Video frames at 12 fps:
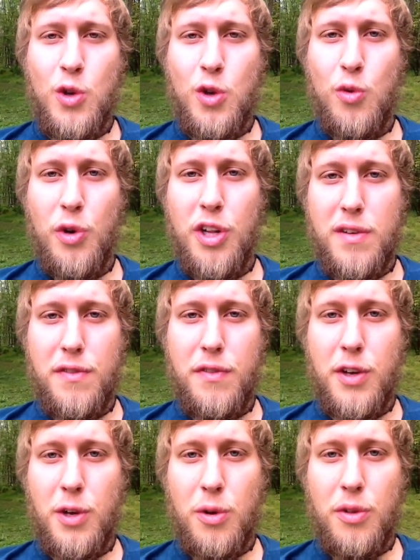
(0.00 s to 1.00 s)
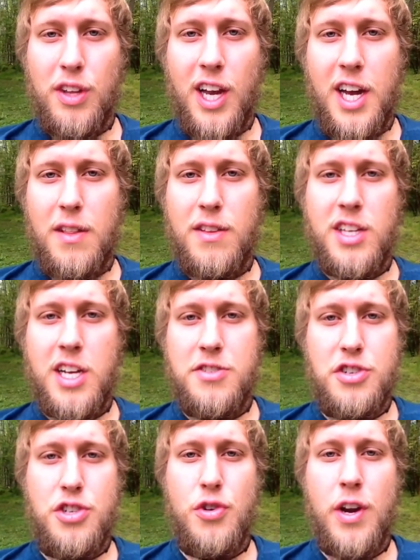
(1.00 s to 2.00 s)
can really feel kind of the
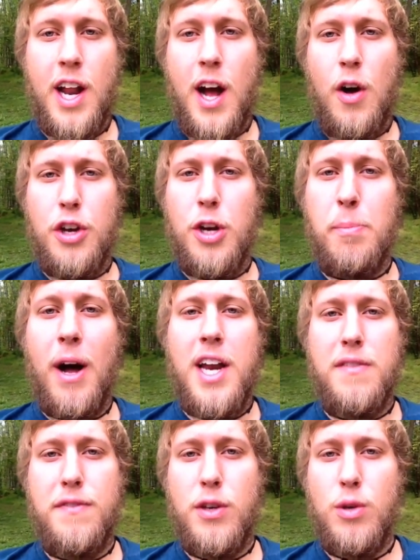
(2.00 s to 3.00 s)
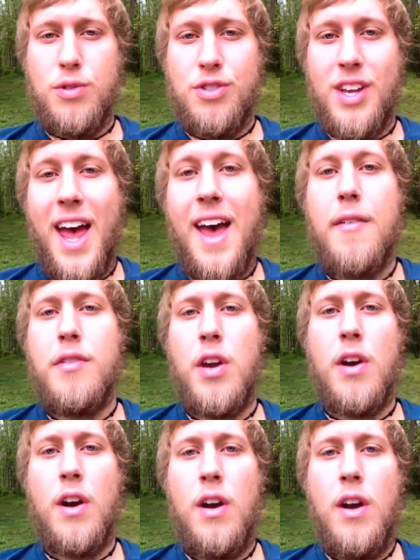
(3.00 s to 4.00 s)
tension drain out, and your body feels
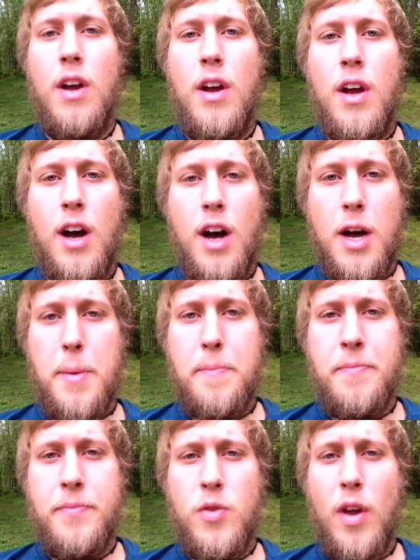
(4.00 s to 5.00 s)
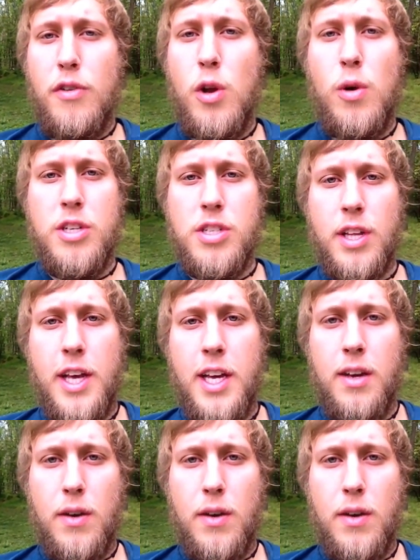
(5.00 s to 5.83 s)
heavier. You ever notice, like,